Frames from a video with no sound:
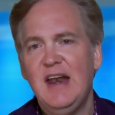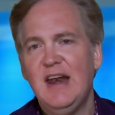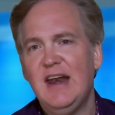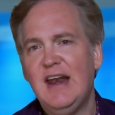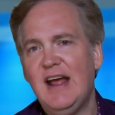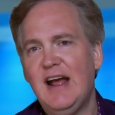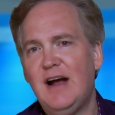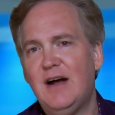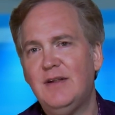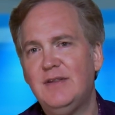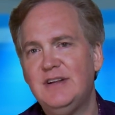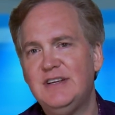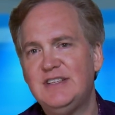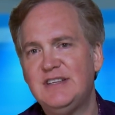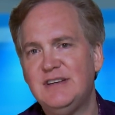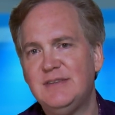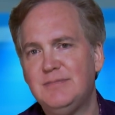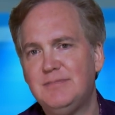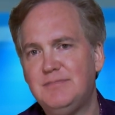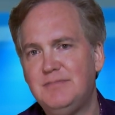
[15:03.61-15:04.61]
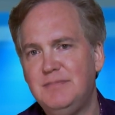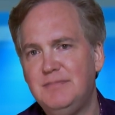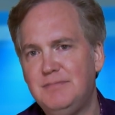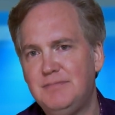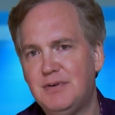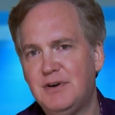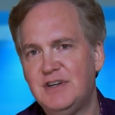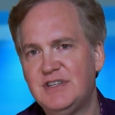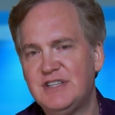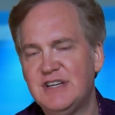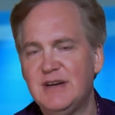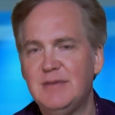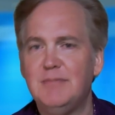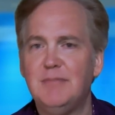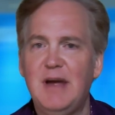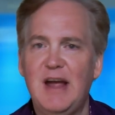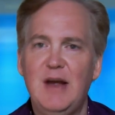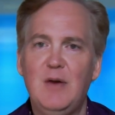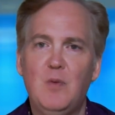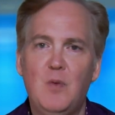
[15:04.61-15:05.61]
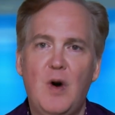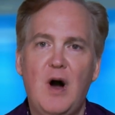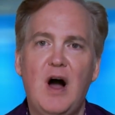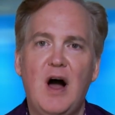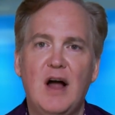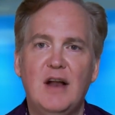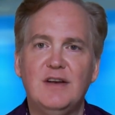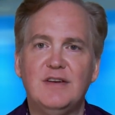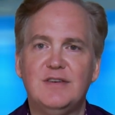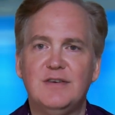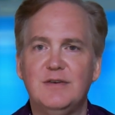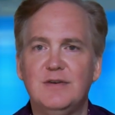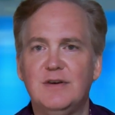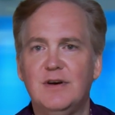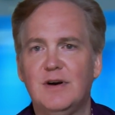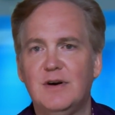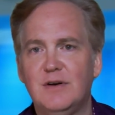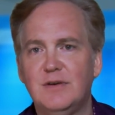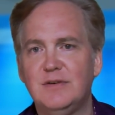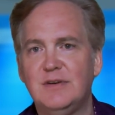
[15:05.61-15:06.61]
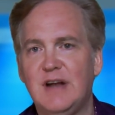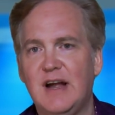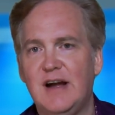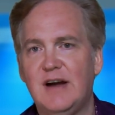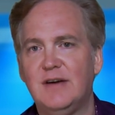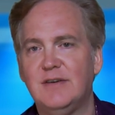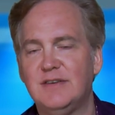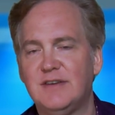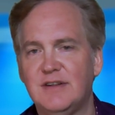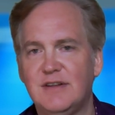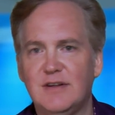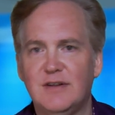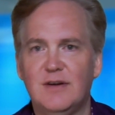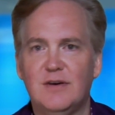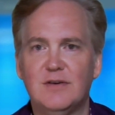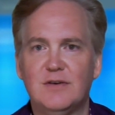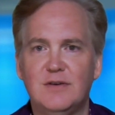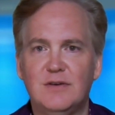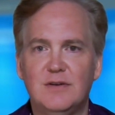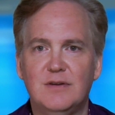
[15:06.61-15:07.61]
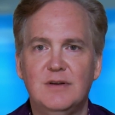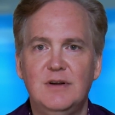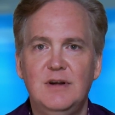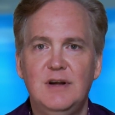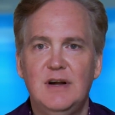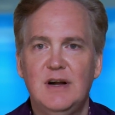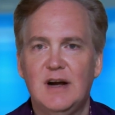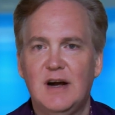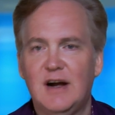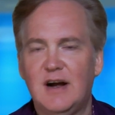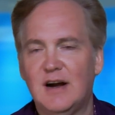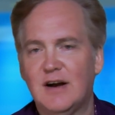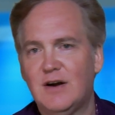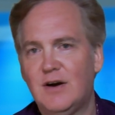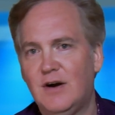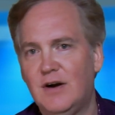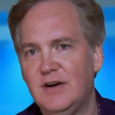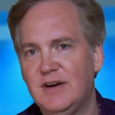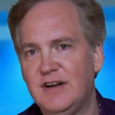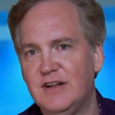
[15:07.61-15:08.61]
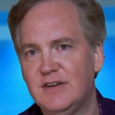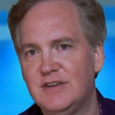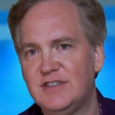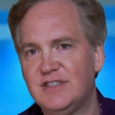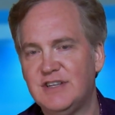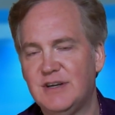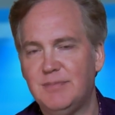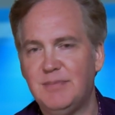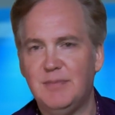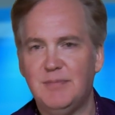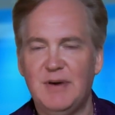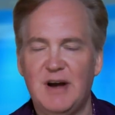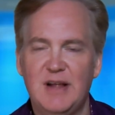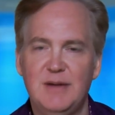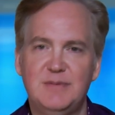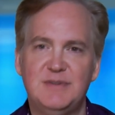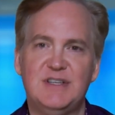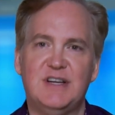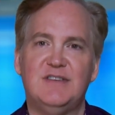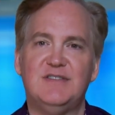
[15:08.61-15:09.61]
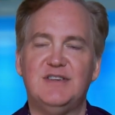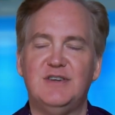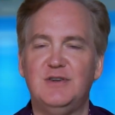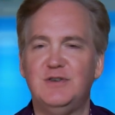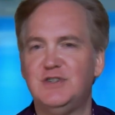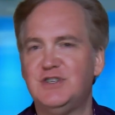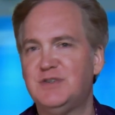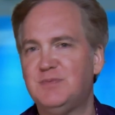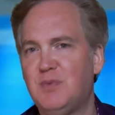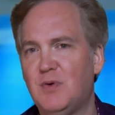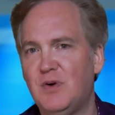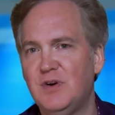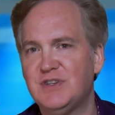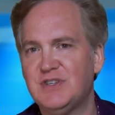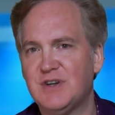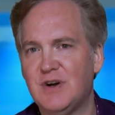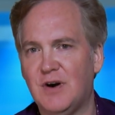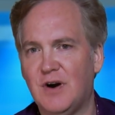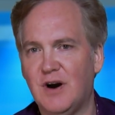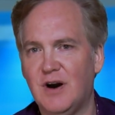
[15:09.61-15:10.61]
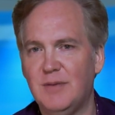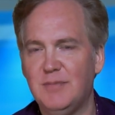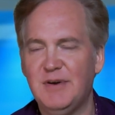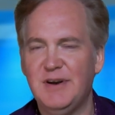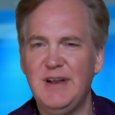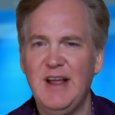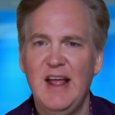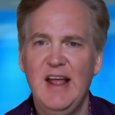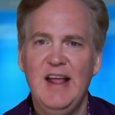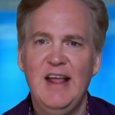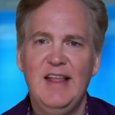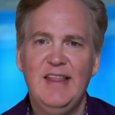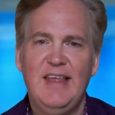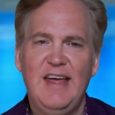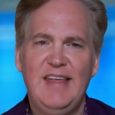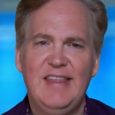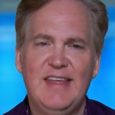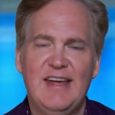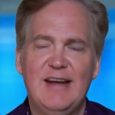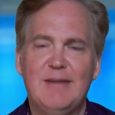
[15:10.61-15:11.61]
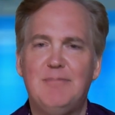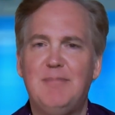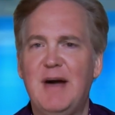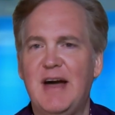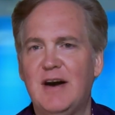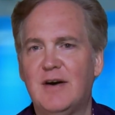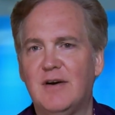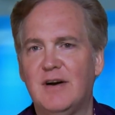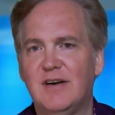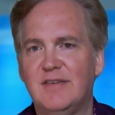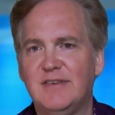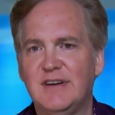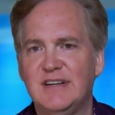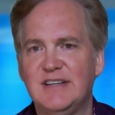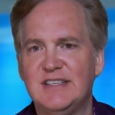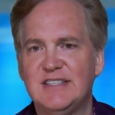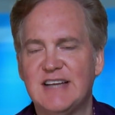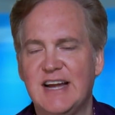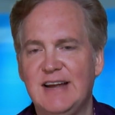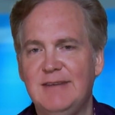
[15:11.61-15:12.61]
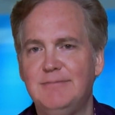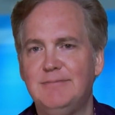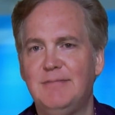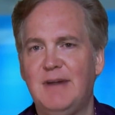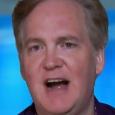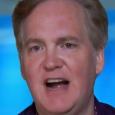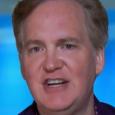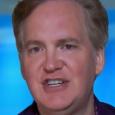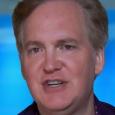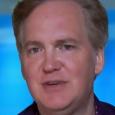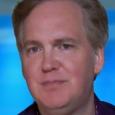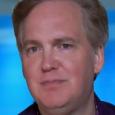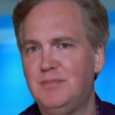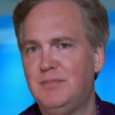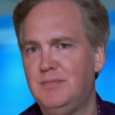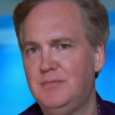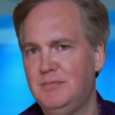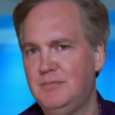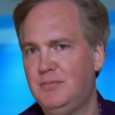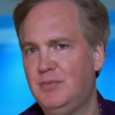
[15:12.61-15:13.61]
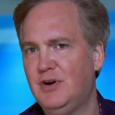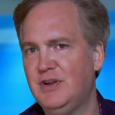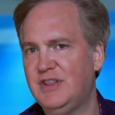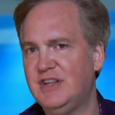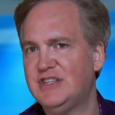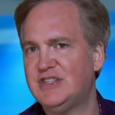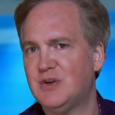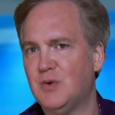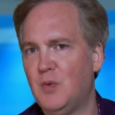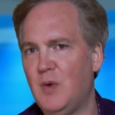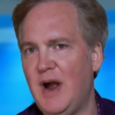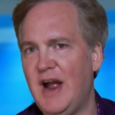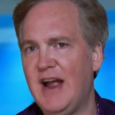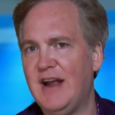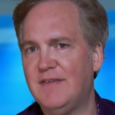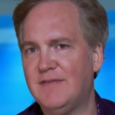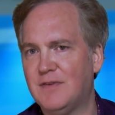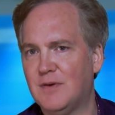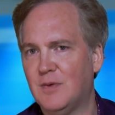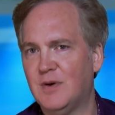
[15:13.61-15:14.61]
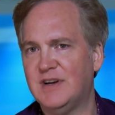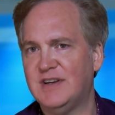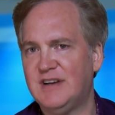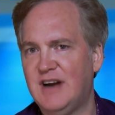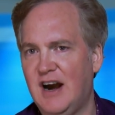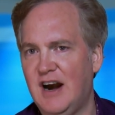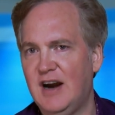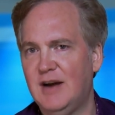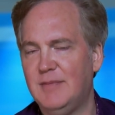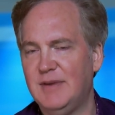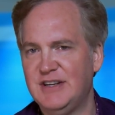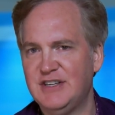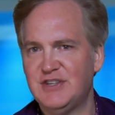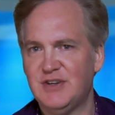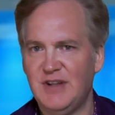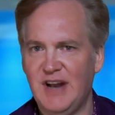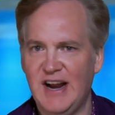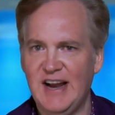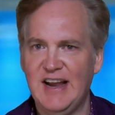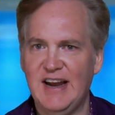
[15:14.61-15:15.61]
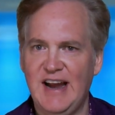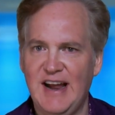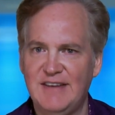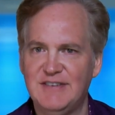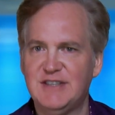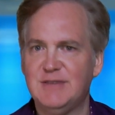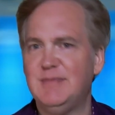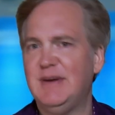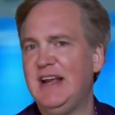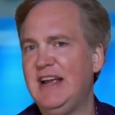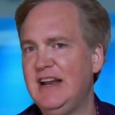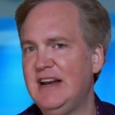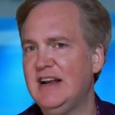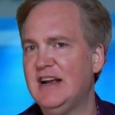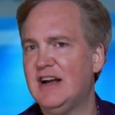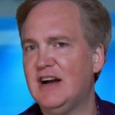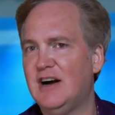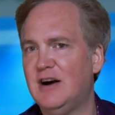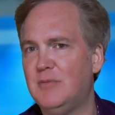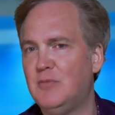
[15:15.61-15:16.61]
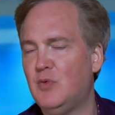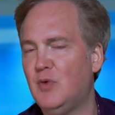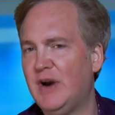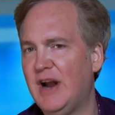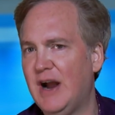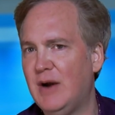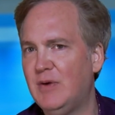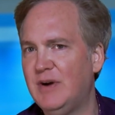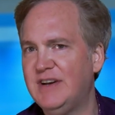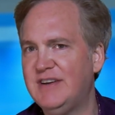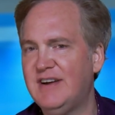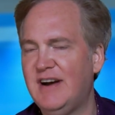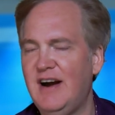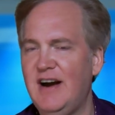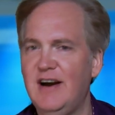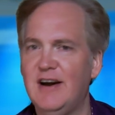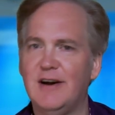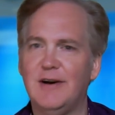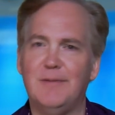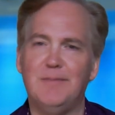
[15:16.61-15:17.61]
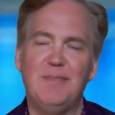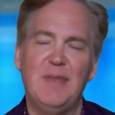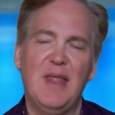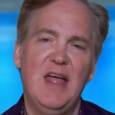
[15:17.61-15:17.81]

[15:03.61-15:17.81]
Now, this person may want to go down to the local car dealership and buy themselves a new sports car, but they think better of it and say, I should put this away for retirement so that I can have some income when I retire.